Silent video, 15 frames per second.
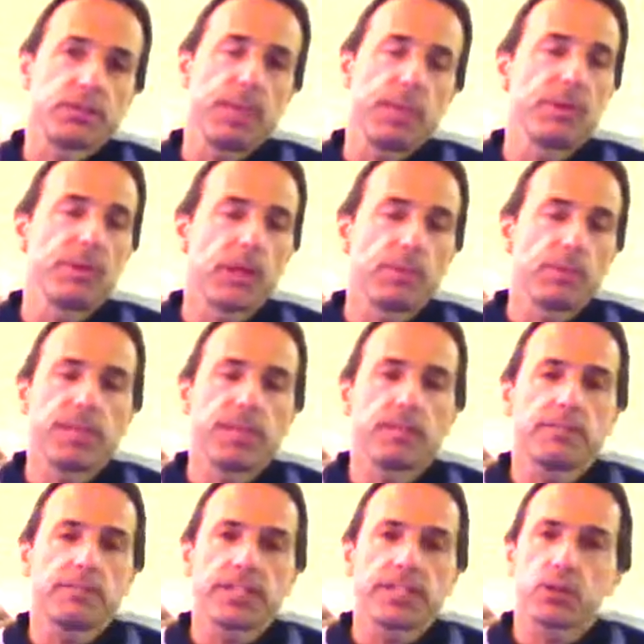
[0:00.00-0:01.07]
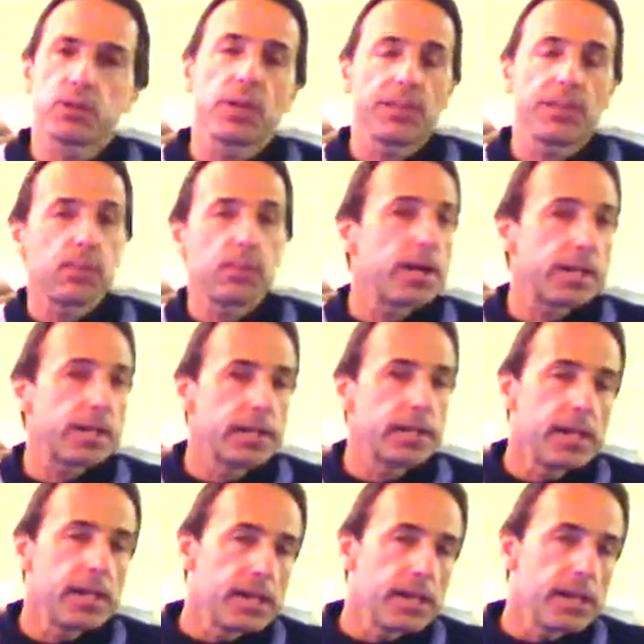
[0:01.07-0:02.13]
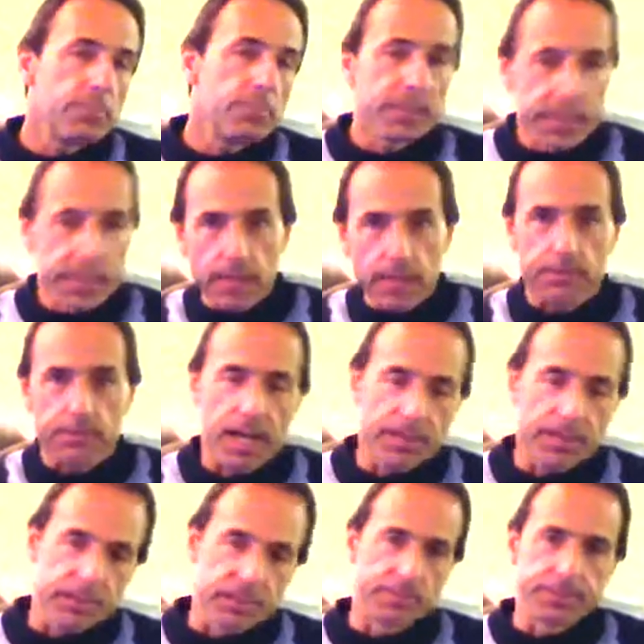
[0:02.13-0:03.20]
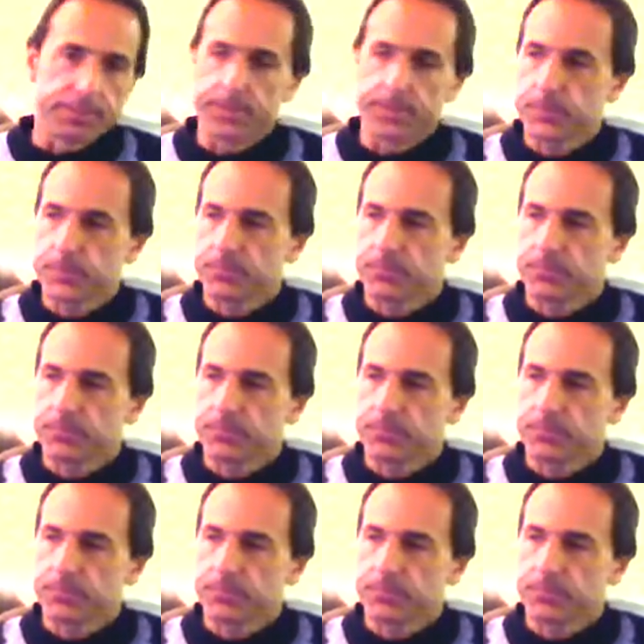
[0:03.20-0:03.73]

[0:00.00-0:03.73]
People are going to be convinced of what they want to believe about something.